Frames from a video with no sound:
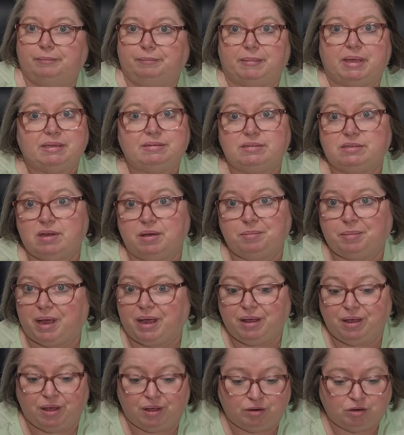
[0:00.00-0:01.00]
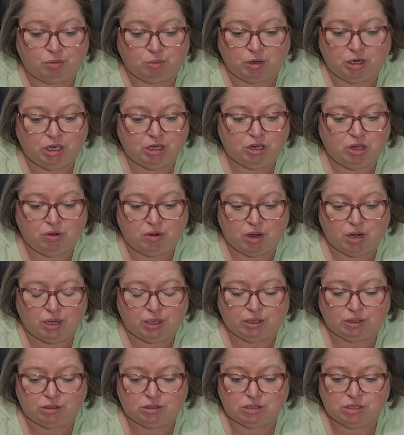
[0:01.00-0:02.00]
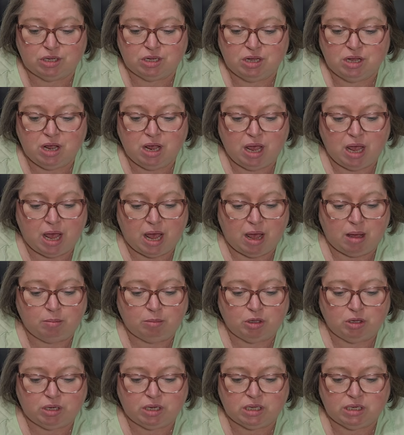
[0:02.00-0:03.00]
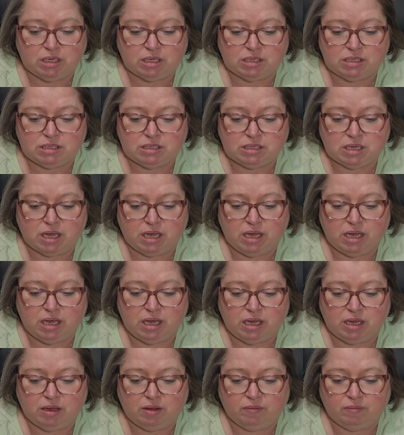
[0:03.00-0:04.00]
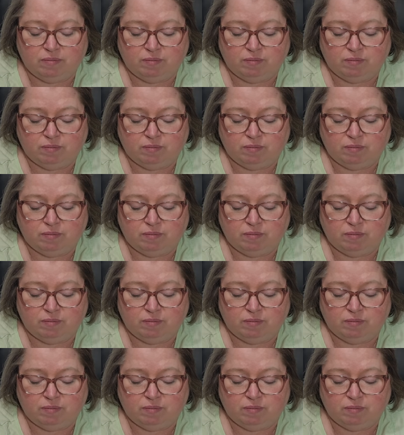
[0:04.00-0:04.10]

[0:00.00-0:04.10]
That's not bad, $22. I'm looking to see.